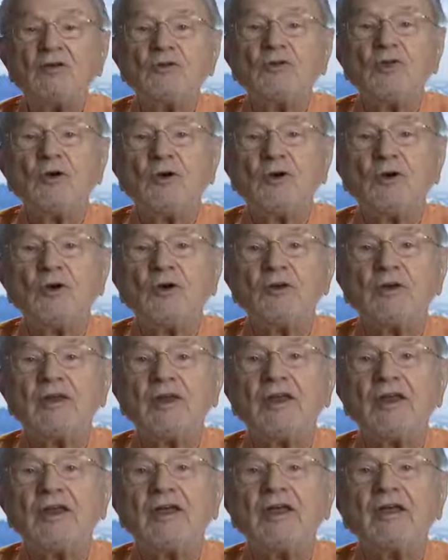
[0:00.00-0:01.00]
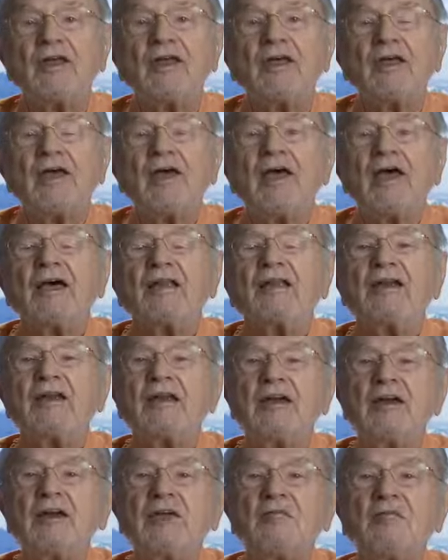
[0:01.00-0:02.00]
Duryodhana." And
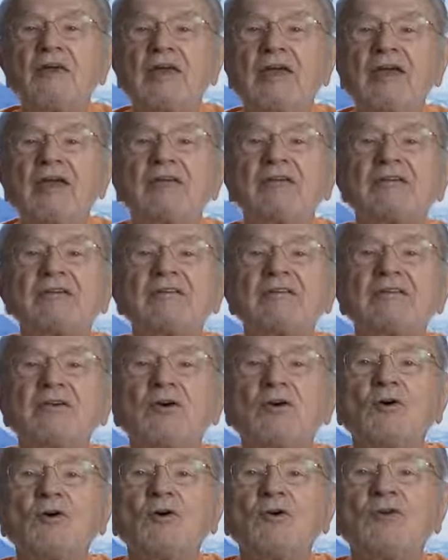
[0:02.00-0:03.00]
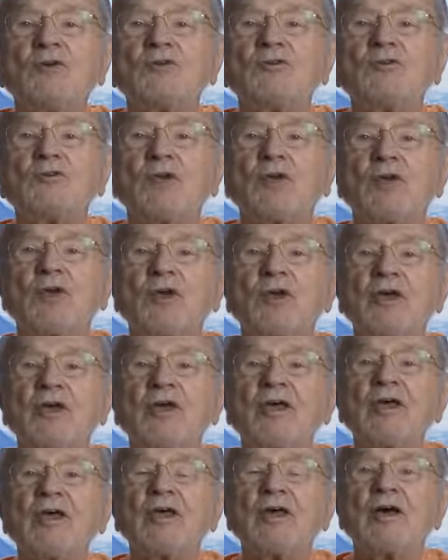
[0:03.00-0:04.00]
here begins the whole story
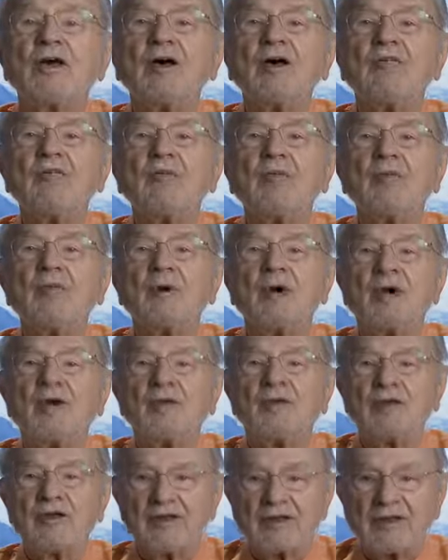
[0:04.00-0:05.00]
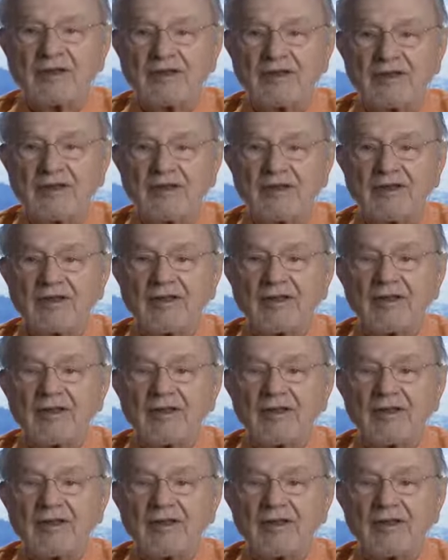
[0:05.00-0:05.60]
of the Bhagavad Gita.